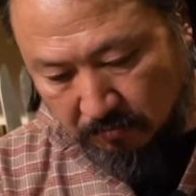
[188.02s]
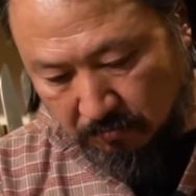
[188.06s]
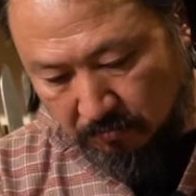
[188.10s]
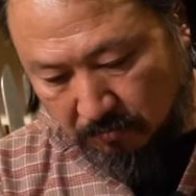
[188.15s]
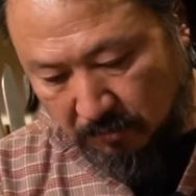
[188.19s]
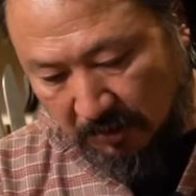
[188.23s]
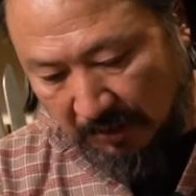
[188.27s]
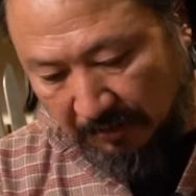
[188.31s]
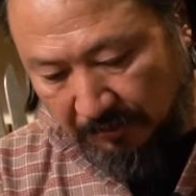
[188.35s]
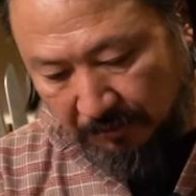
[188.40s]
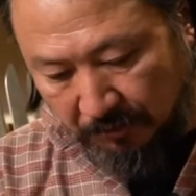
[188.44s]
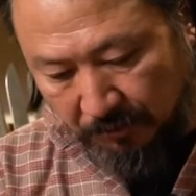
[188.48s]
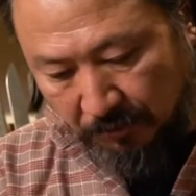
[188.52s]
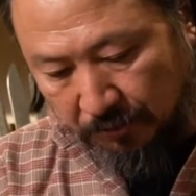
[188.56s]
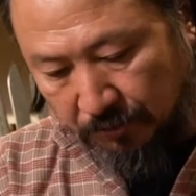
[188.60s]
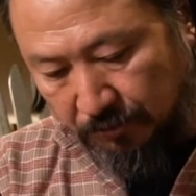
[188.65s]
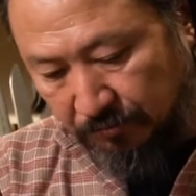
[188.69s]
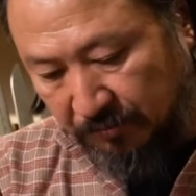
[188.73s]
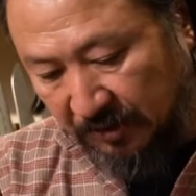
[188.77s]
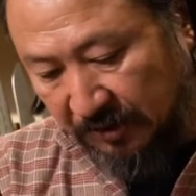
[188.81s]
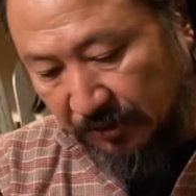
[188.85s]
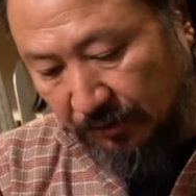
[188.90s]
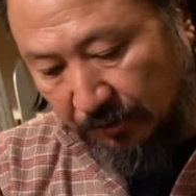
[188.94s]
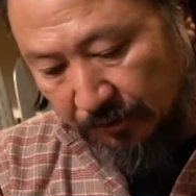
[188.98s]
brand called
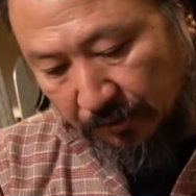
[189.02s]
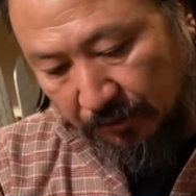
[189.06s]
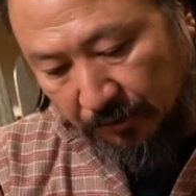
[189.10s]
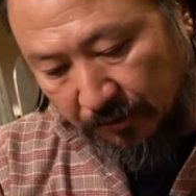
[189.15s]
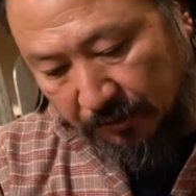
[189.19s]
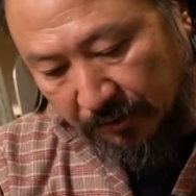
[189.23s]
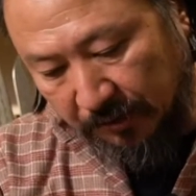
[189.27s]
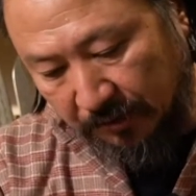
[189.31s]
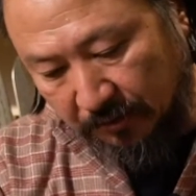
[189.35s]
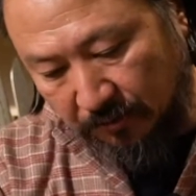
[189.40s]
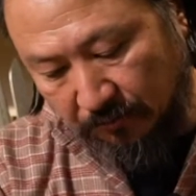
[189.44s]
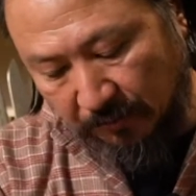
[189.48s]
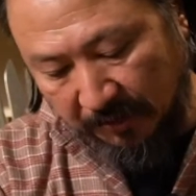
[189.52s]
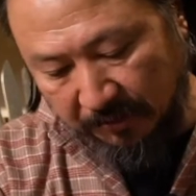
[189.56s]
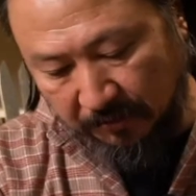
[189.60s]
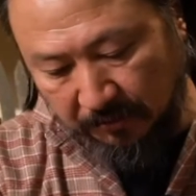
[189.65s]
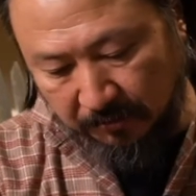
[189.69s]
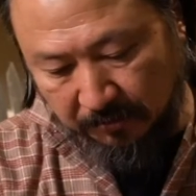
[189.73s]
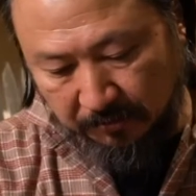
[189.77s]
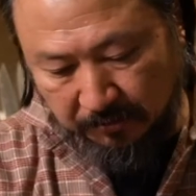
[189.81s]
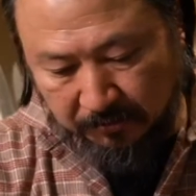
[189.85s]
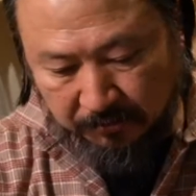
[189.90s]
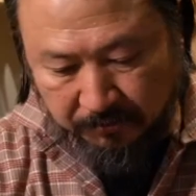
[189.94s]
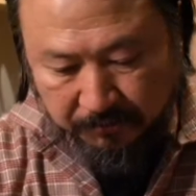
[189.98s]
Misono. It's quite
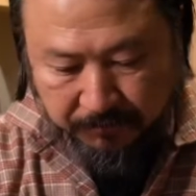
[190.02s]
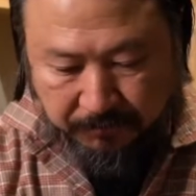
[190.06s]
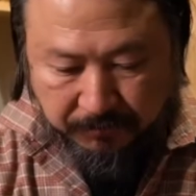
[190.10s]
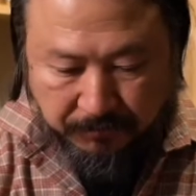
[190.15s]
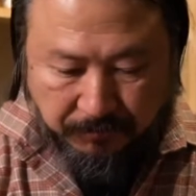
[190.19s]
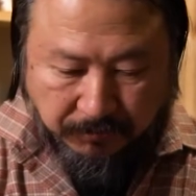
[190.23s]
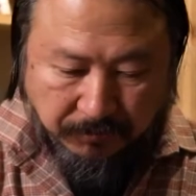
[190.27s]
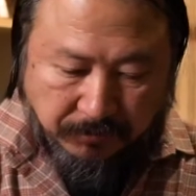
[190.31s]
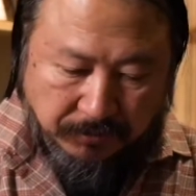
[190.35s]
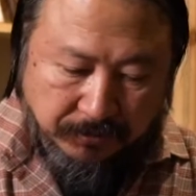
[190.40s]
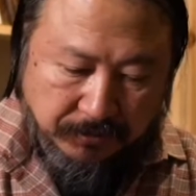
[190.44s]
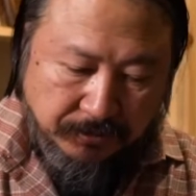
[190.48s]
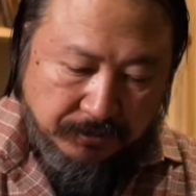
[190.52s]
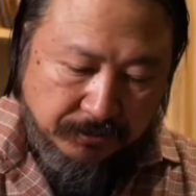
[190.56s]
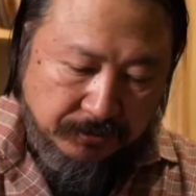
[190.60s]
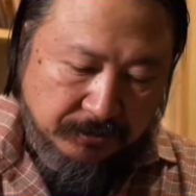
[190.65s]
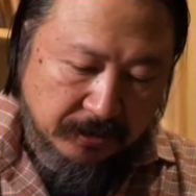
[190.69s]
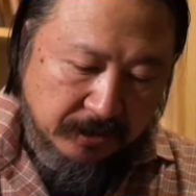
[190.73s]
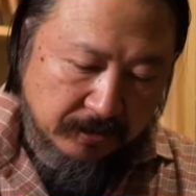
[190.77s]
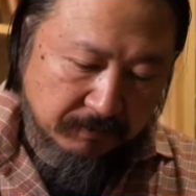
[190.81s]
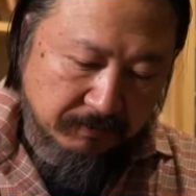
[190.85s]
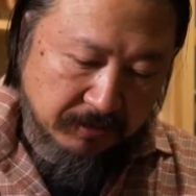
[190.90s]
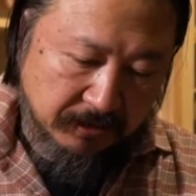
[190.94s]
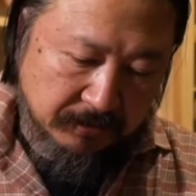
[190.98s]

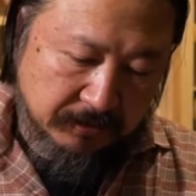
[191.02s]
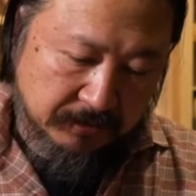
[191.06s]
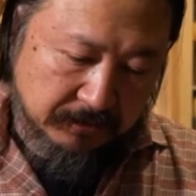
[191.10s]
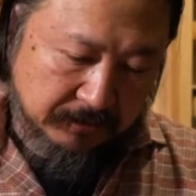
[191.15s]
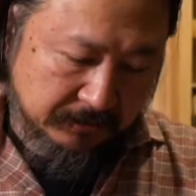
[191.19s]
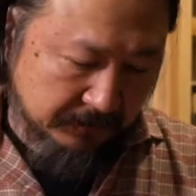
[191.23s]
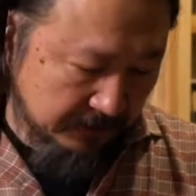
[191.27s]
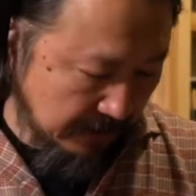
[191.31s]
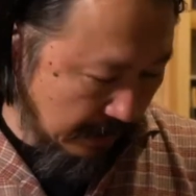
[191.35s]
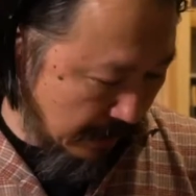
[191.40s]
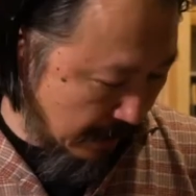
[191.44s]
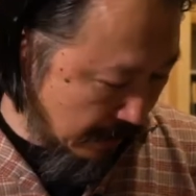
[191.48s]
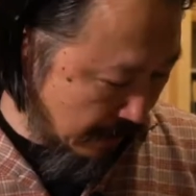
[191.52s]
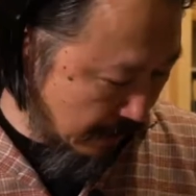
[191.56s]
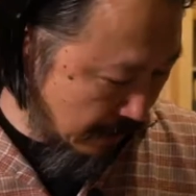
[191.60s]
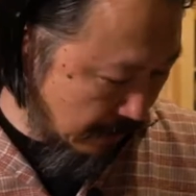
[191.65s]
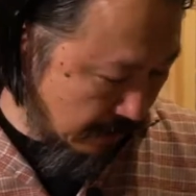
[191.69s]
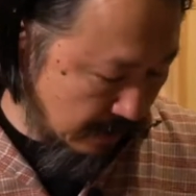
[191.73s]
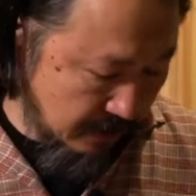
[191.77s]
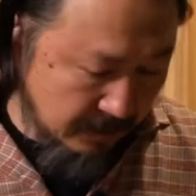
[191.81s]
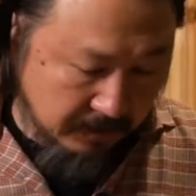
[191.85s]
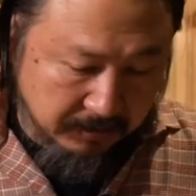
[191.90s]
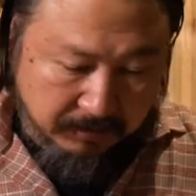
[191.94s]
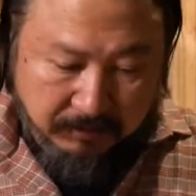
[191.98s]
famous
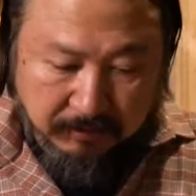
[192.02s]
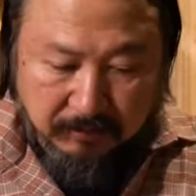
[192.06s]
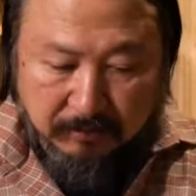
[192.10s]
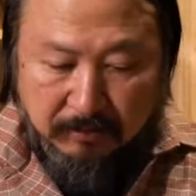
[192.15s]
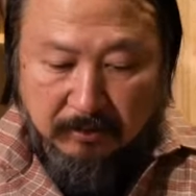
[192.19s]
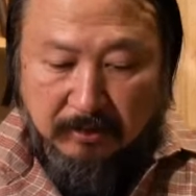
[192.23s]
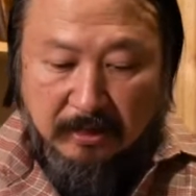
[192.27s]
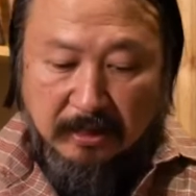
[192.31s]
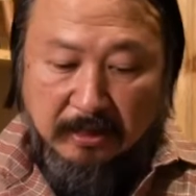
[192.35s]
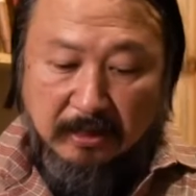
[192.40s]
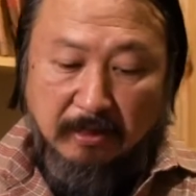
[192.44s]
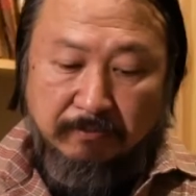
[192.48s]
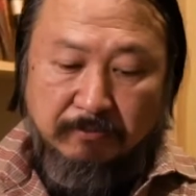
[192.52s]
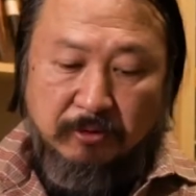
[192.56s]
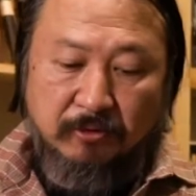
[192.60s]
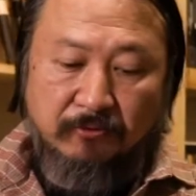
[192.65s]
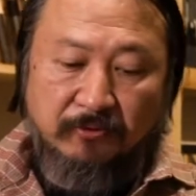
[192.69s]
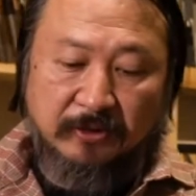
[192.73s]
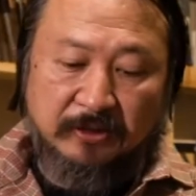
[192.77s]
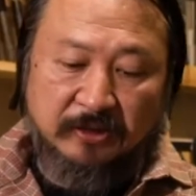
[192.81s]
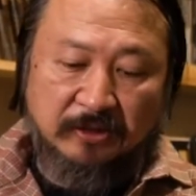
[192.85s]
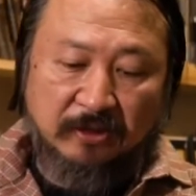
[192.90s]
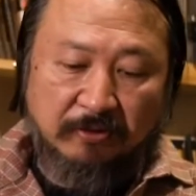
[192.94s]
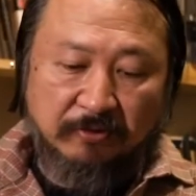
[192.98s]
in the
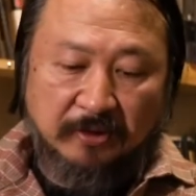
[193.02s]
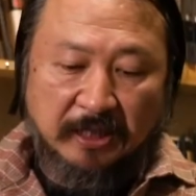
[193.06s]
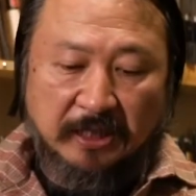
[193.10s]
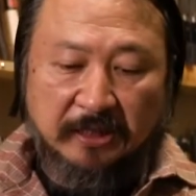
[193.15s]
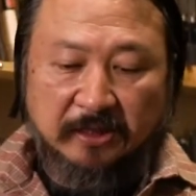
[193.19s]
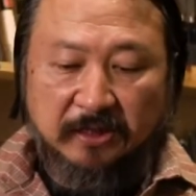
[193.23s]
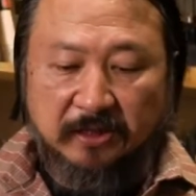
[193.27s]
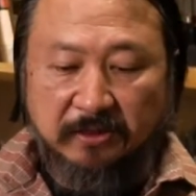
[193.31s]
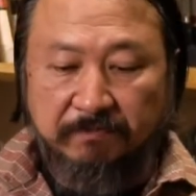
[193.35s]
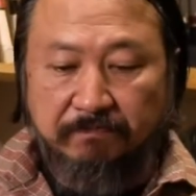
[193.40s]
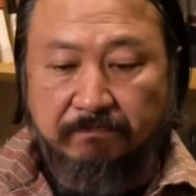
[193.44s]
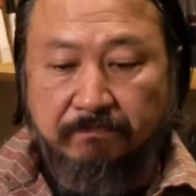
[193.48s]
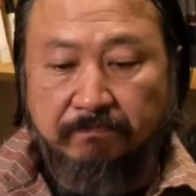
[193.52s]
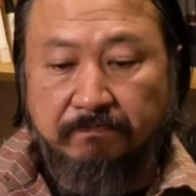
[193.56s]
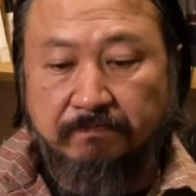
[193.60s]
professional kitchen.